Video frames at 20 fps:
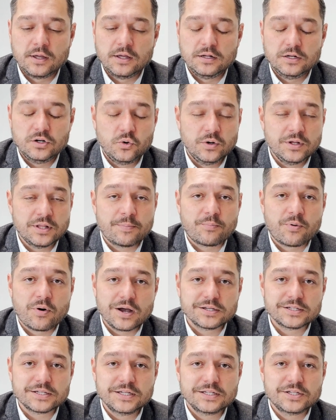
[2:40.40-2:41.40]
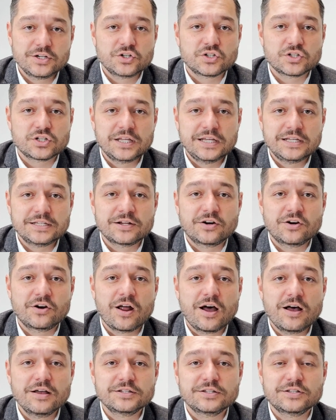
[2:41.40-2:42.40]
During that process, there's things that are
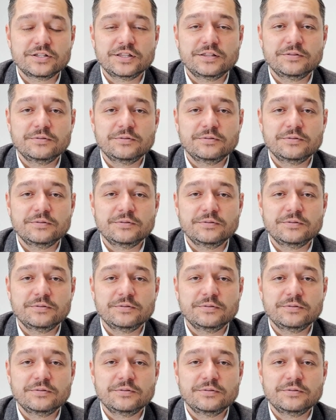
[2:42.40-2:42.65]
lost,